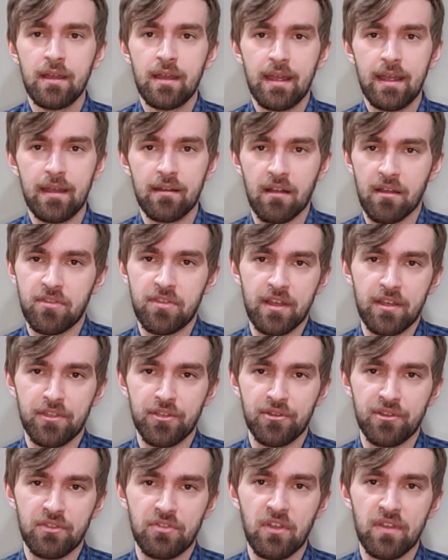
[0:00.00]
And I think the
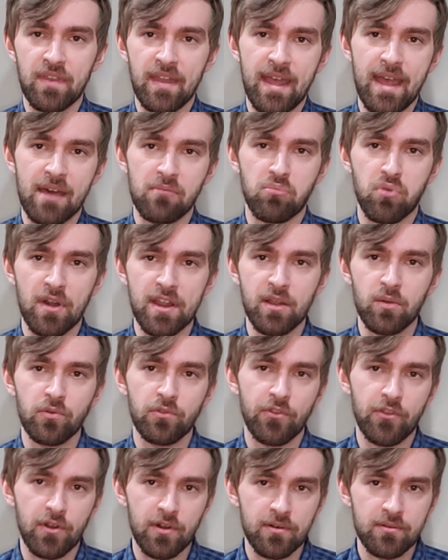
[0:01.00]
only thing they had break was
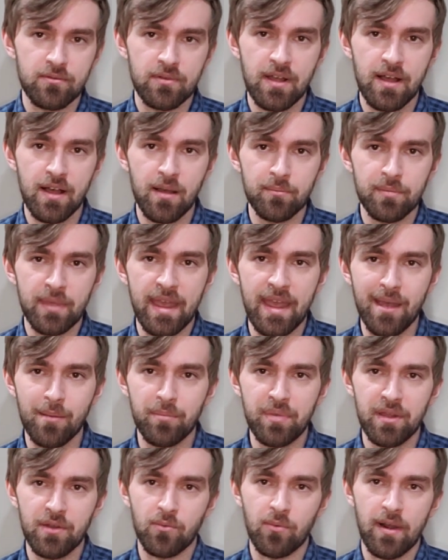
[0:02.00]
their cam
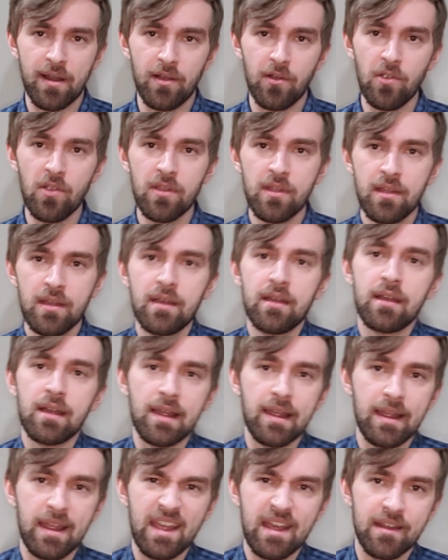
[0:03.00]
pin rail,
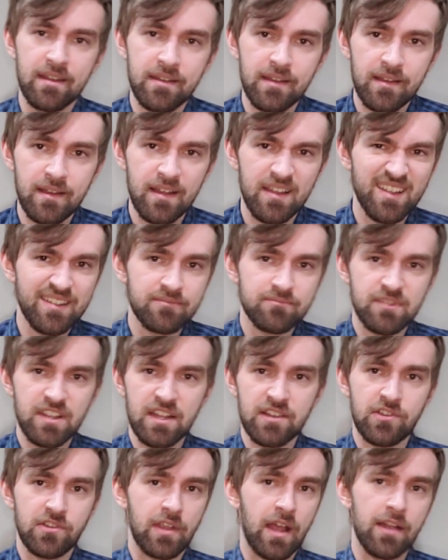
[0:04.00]
and
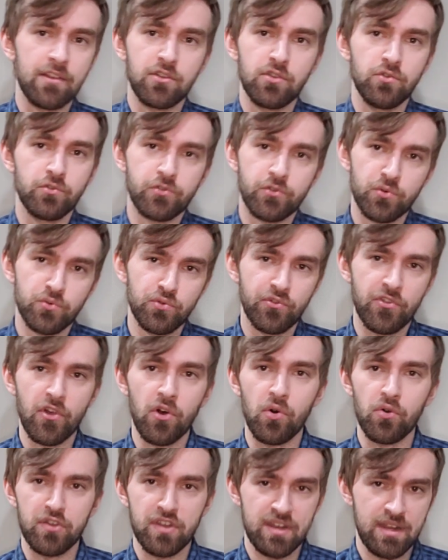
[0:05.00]
it's got two screws that
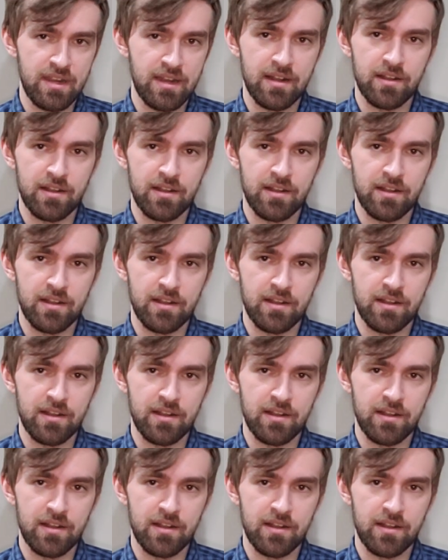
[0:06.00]
hold it in.